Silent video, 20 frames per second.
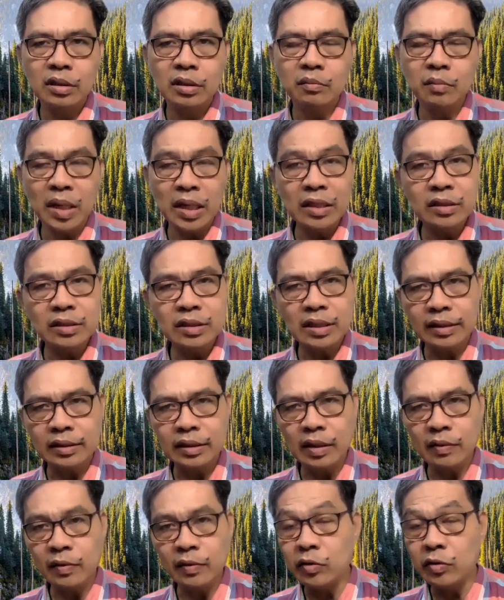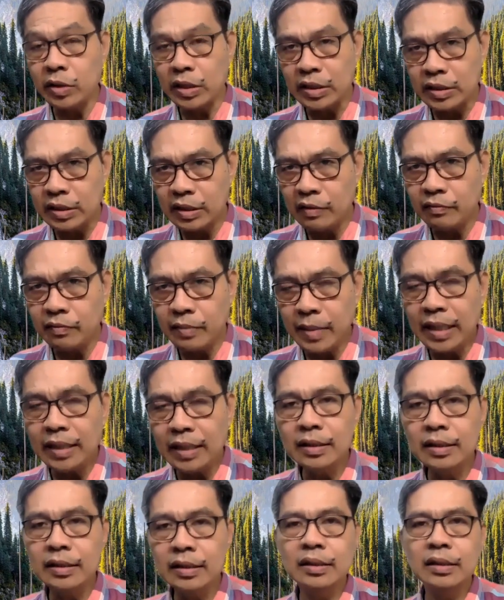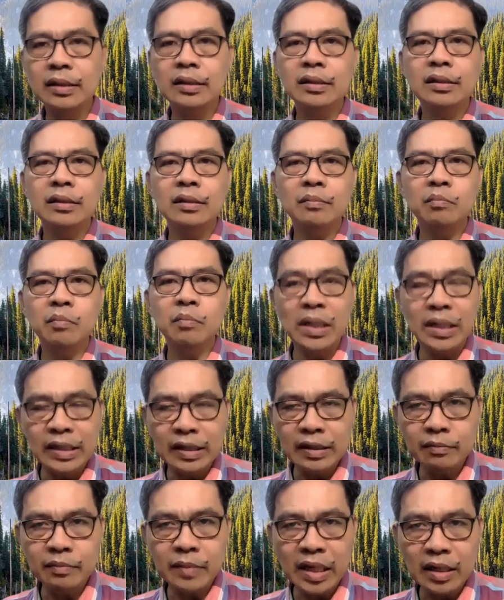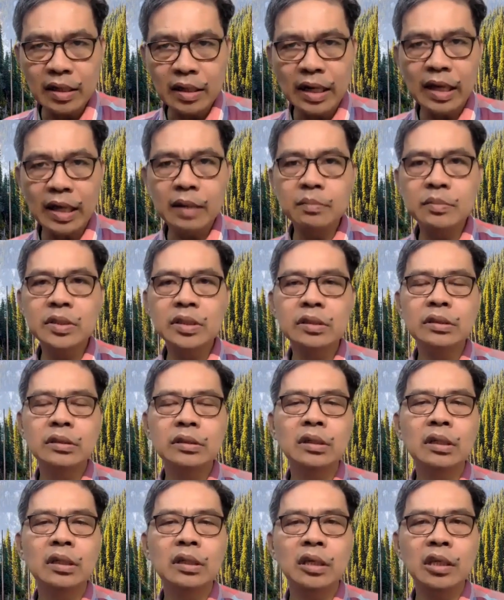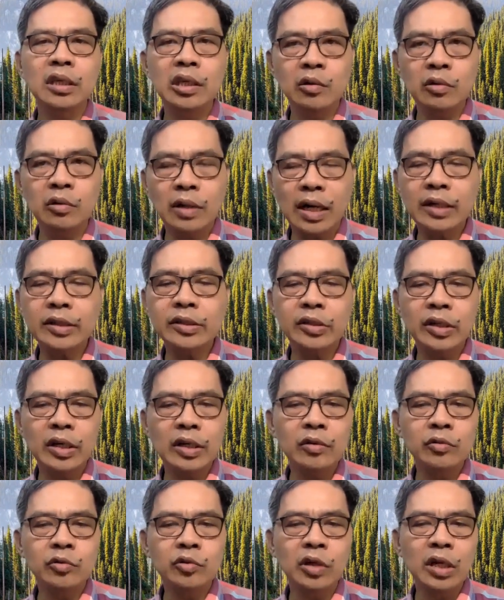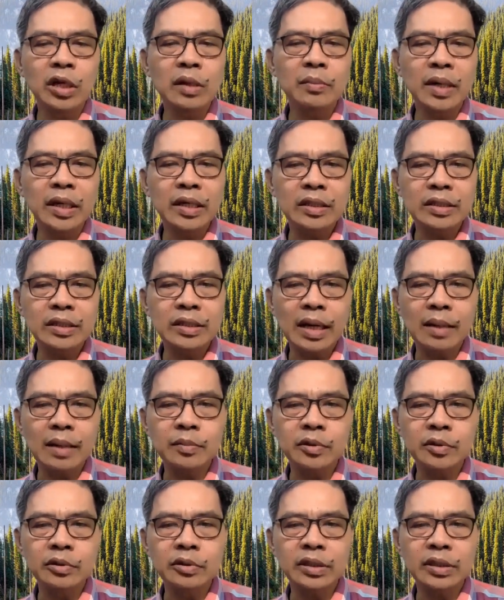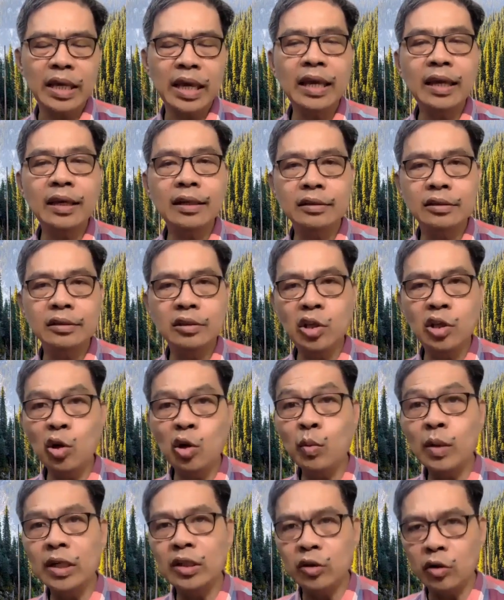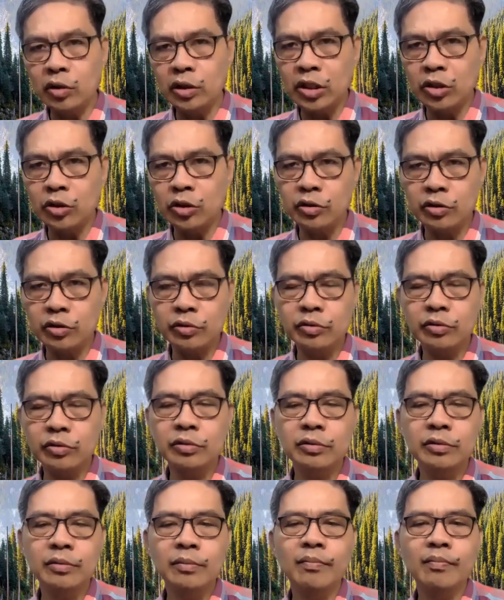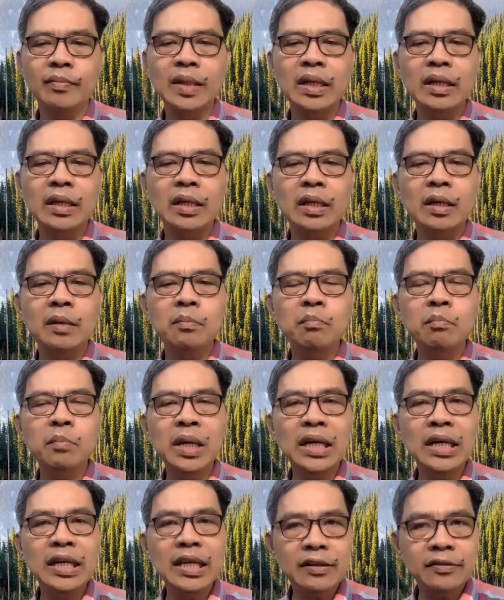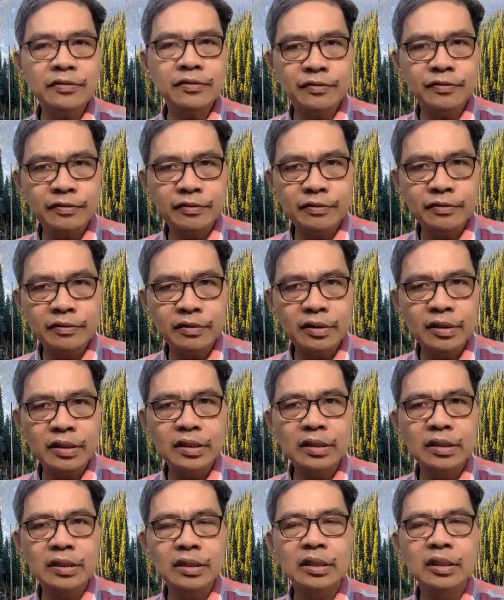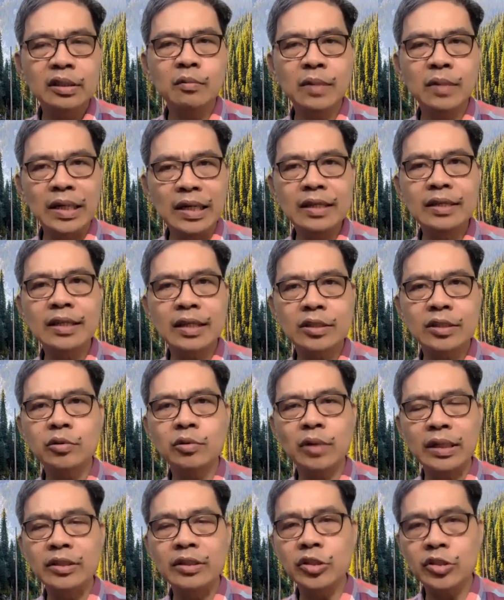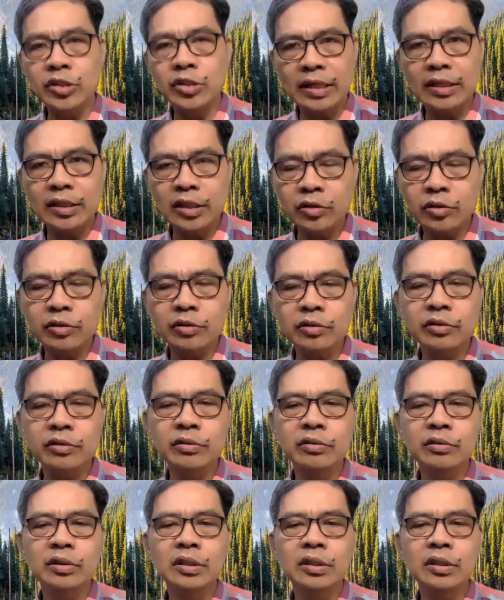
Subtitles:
Means that if you receive me, believe my claims, you are truly my disciples, and you will know the truth. Belief will lead us to understand the truth,